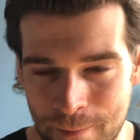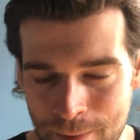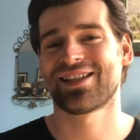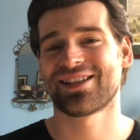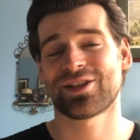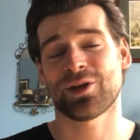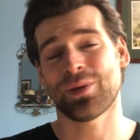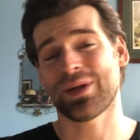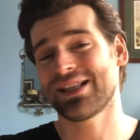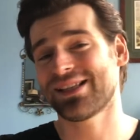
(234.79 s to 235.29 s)

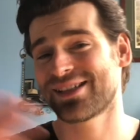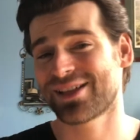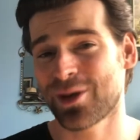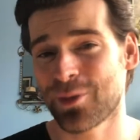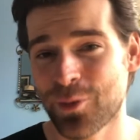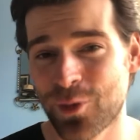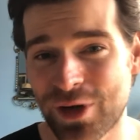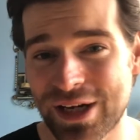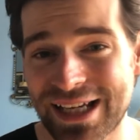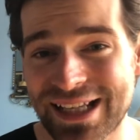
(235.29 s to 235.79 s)
So in
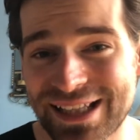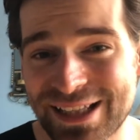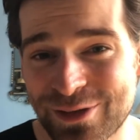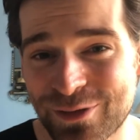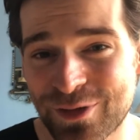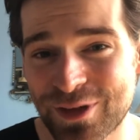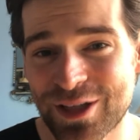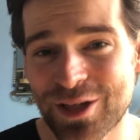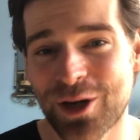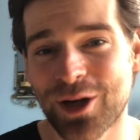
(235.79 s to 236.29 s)
summary, in this
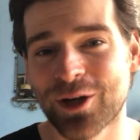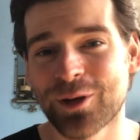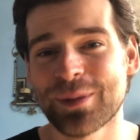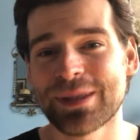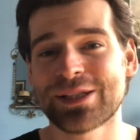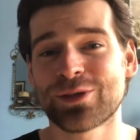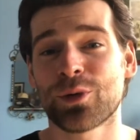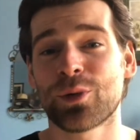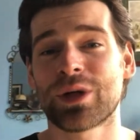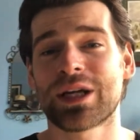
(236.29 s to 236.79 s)
video, I'm going to be
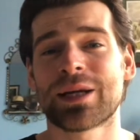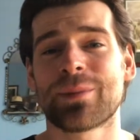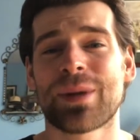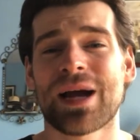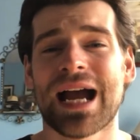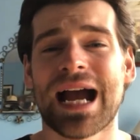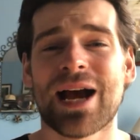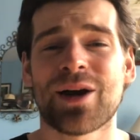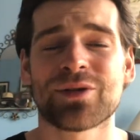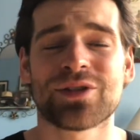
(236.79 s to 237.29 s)
talking
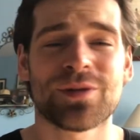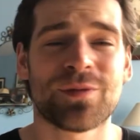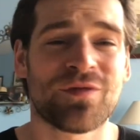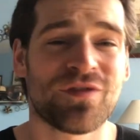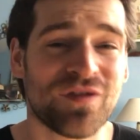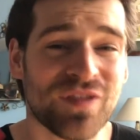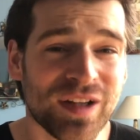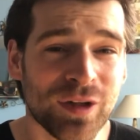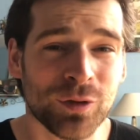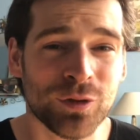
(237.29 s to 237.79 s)
about how to
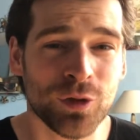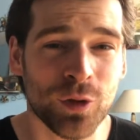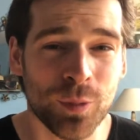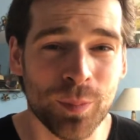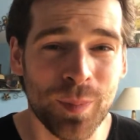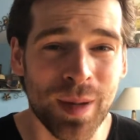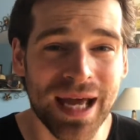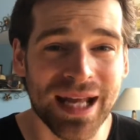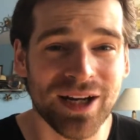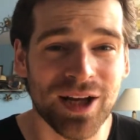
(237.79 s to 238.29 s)
fill your
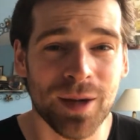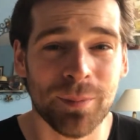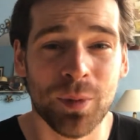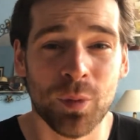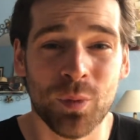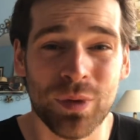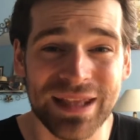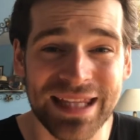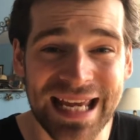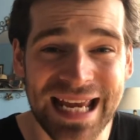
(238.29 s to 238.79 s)
pen up
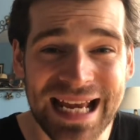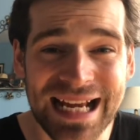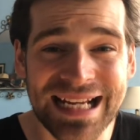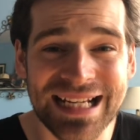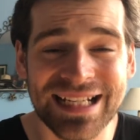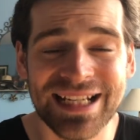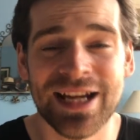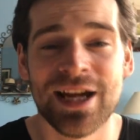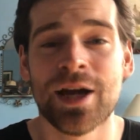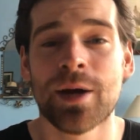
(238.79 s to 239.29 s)
with
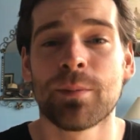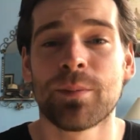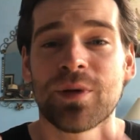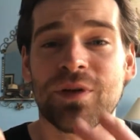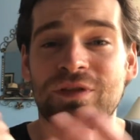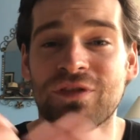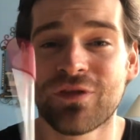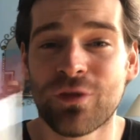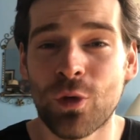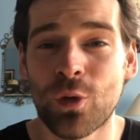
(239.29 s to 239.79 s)
ink
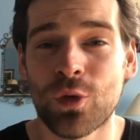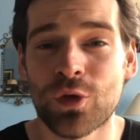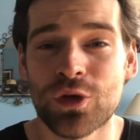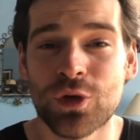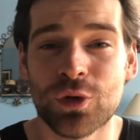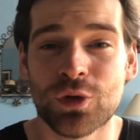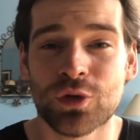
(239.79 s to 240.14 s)
before you